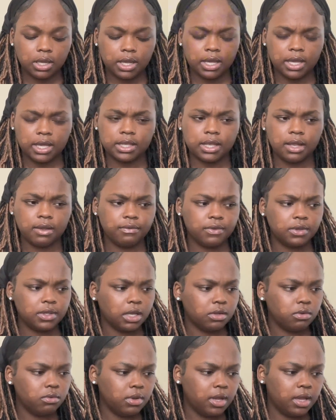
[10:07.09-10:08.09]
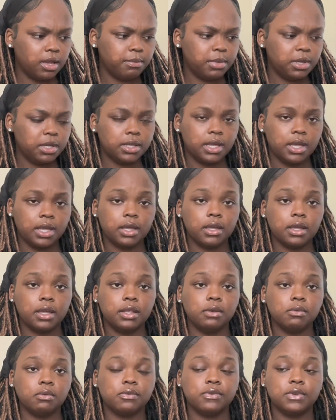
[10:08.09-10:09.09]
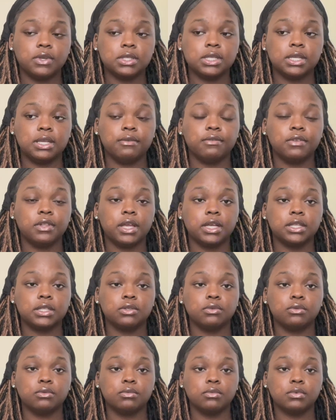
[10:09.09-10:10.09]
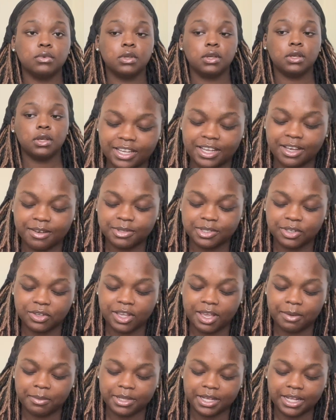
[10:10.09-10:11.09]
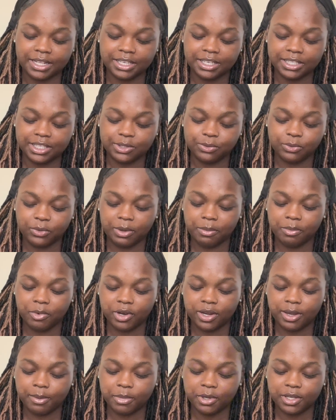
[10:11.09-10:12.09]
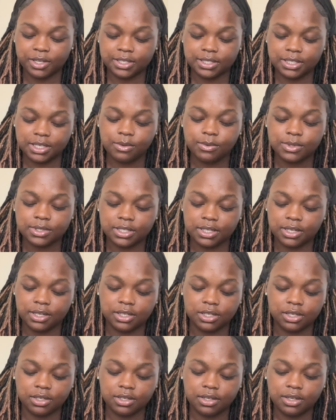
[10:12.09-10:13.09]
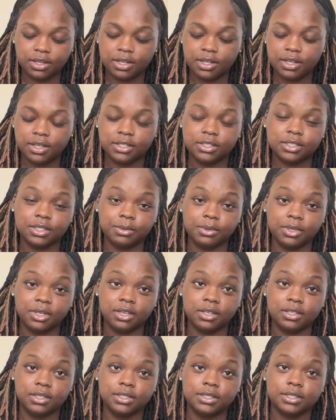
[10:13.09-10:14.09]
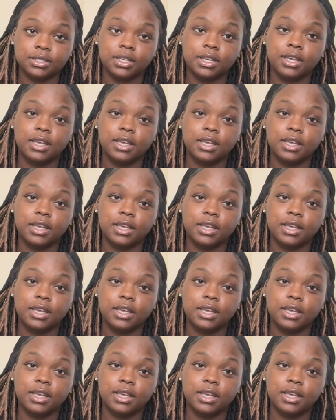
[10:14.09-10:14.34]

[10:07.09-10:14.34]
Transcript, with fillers: And I feel like you can't beat that. And it was 15 flat too. And I'm so happy that I did this rebrand because it was needed, to be honest.